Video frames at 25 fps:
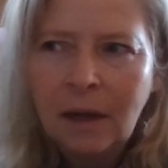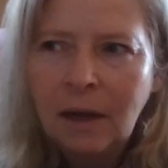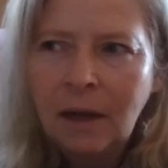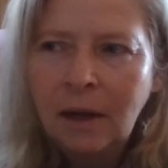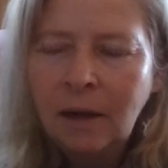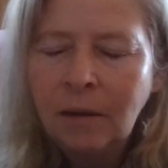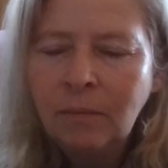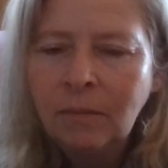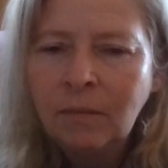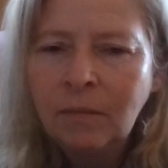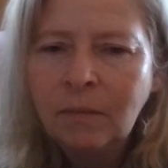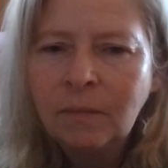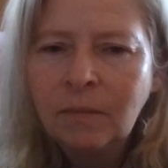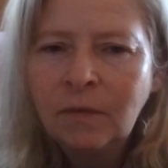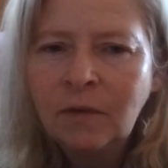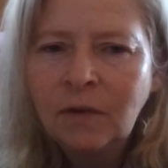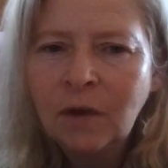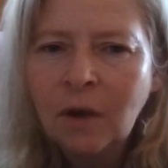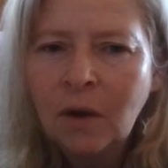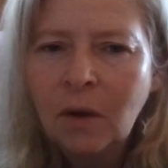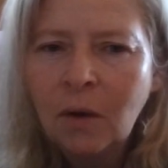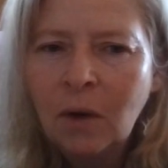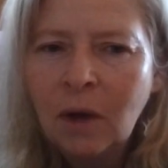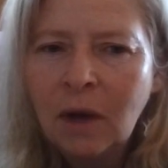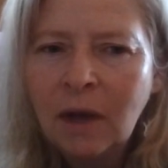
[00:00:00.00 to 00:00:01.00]
Um,
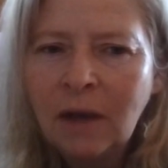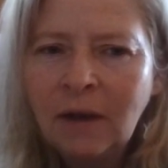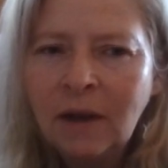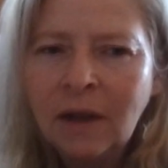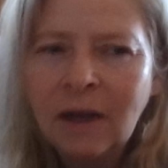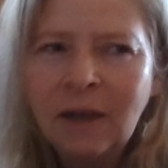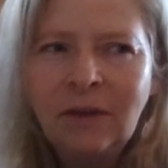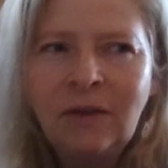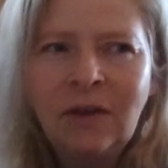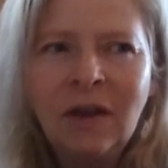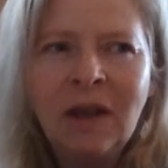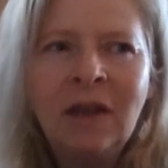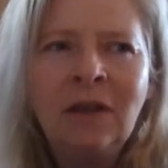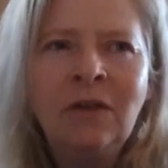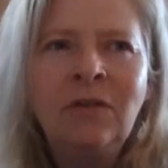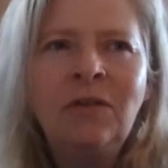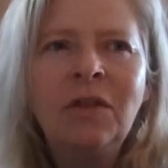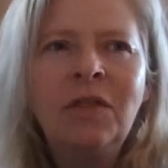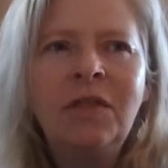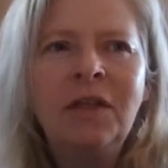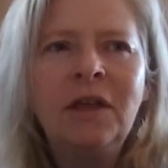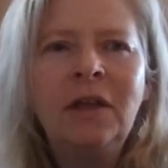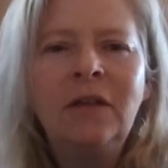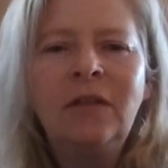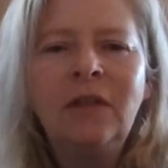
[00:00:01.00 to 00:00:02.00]
so I, I tend
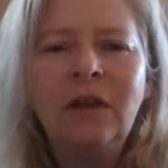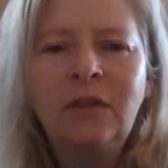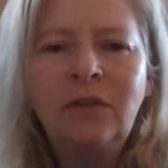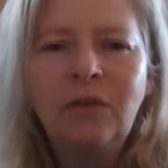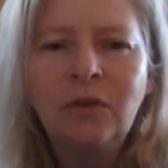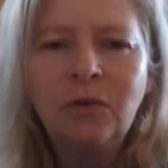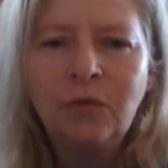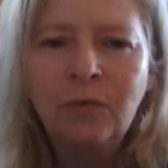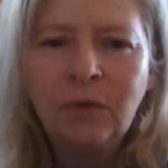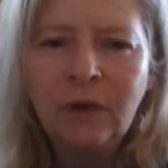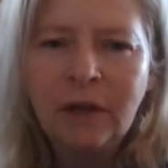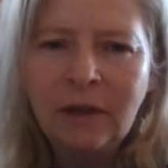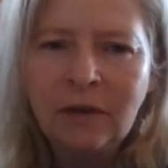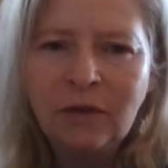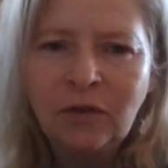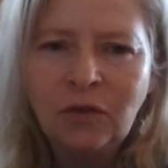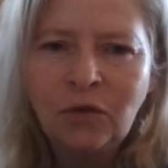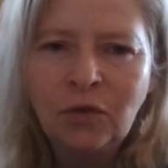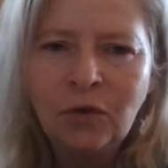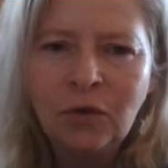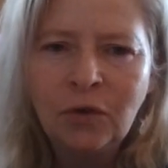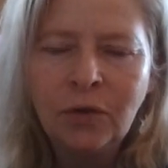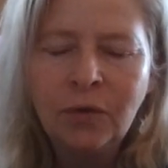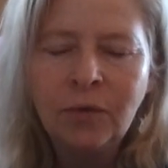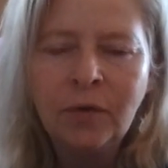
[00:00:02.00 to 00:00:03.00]
to think that there is
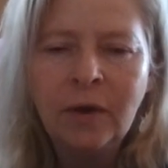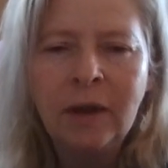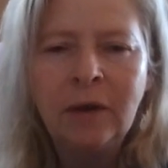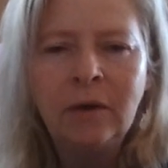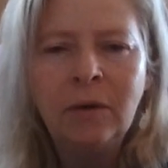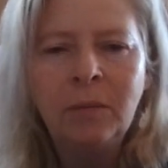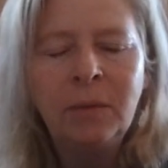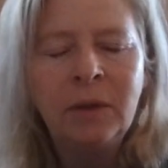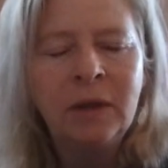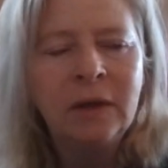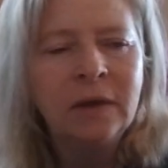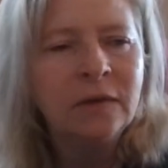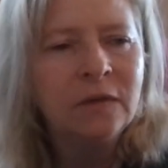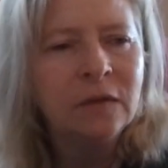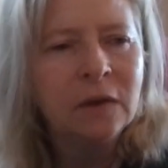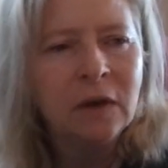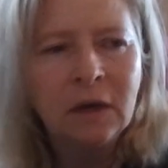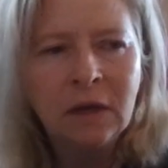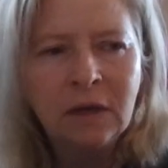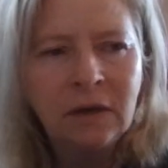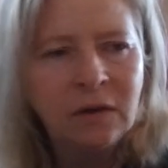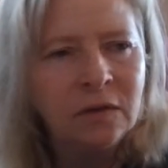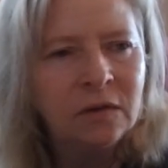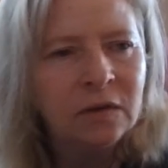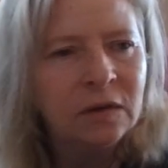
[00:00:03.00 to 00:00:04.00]
truth around it because
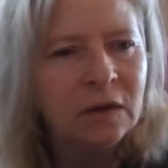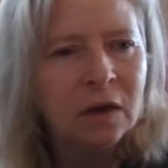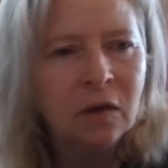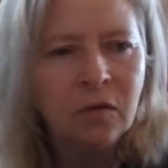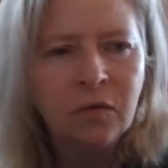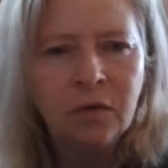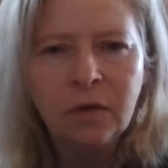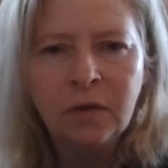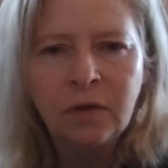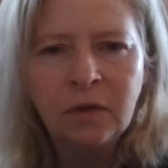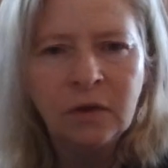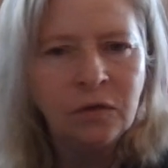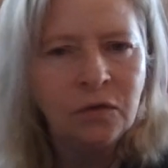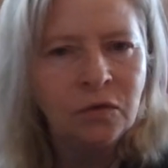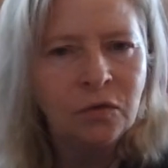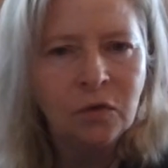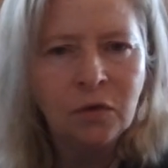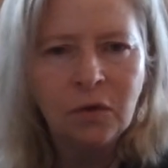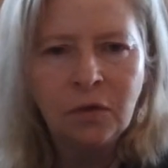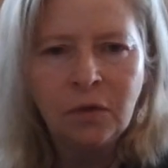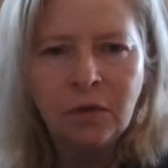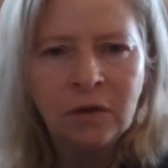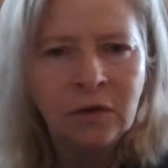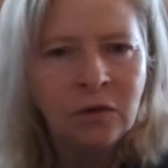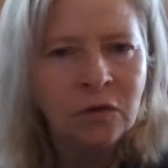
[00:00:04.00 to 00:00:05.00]
I discovered this
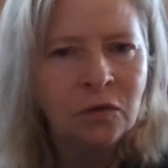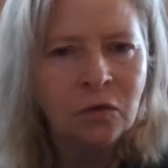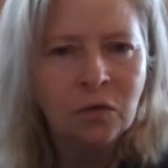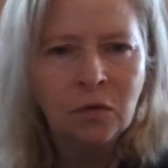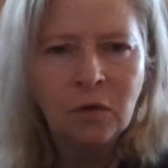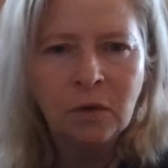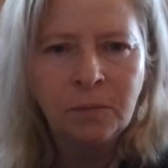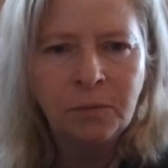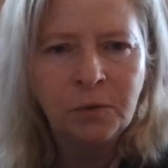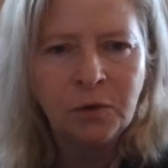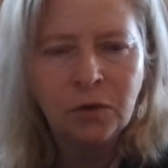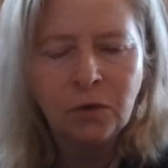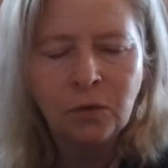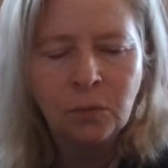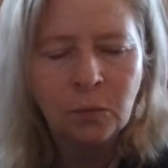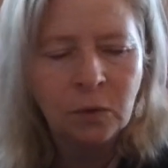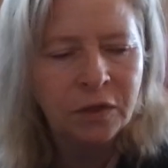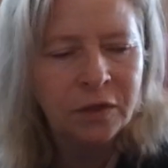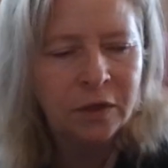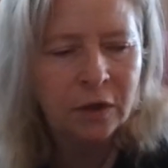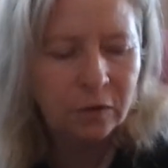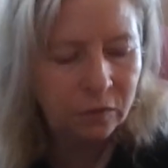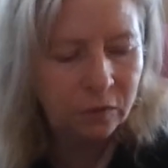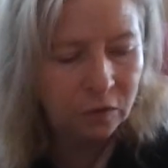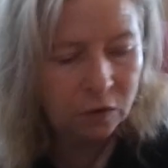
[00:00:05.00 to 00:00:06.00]
truth in the scriptures
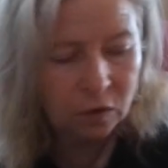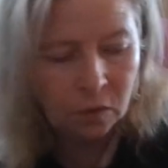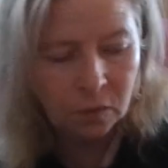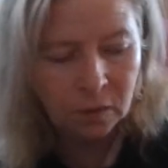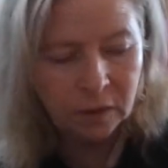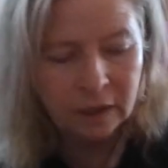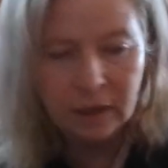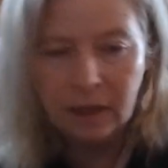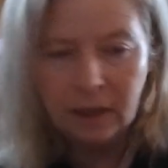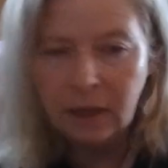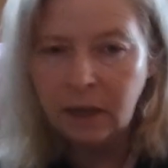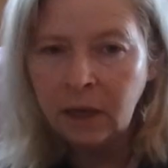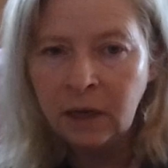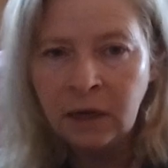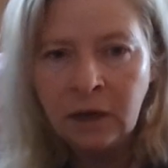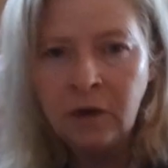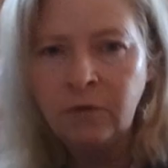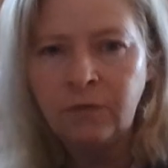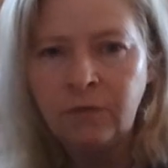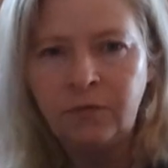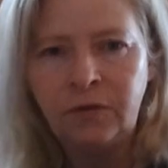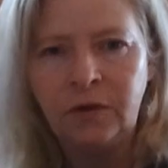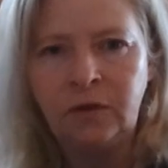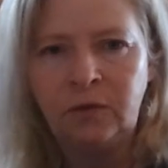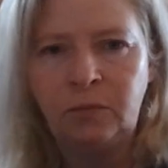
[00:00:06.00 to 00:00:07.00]
without knowing any
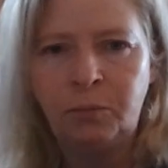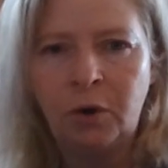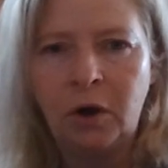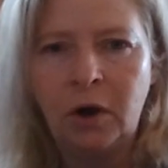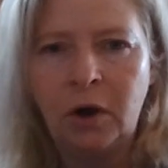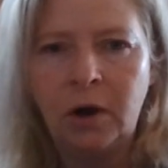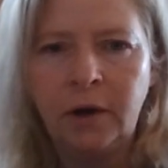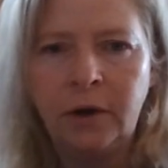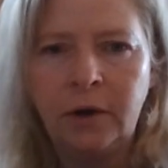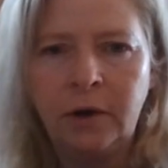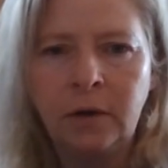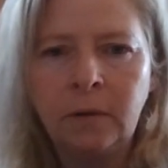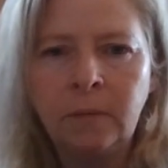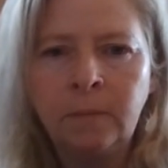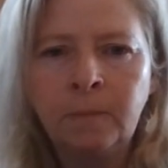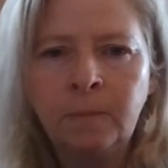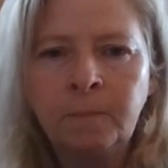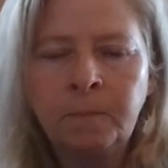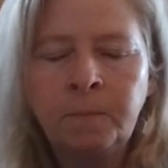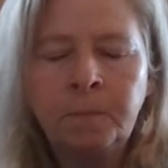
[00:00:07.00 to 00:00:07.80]
of this prior.